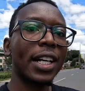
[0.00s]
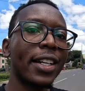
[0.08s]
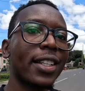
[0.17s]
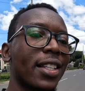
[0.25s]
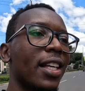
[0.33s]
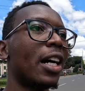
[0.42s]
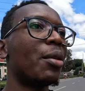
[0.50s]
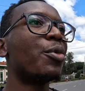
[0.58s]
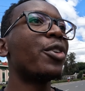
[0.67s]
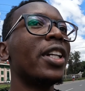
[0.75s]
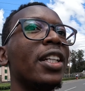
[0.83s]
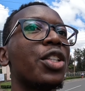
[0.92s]
guys, I'm
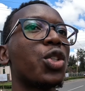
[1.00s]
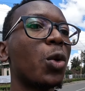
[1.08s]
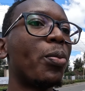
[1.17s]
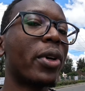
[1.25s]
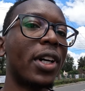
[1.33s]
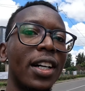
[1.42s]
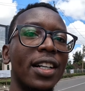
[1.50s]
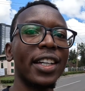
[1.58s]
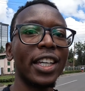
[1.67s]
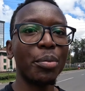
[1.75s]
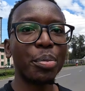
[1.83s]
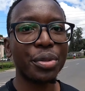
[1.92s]
really super
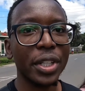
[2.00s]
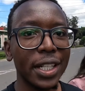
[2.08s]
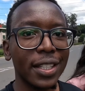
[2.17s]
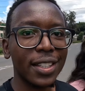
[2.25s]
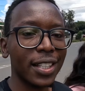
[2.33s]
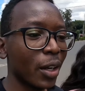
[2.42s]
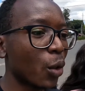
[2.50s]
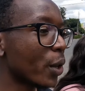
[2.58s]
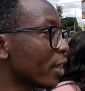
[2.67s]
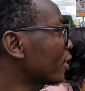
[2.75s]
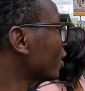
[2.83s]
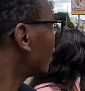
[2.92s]
impressed with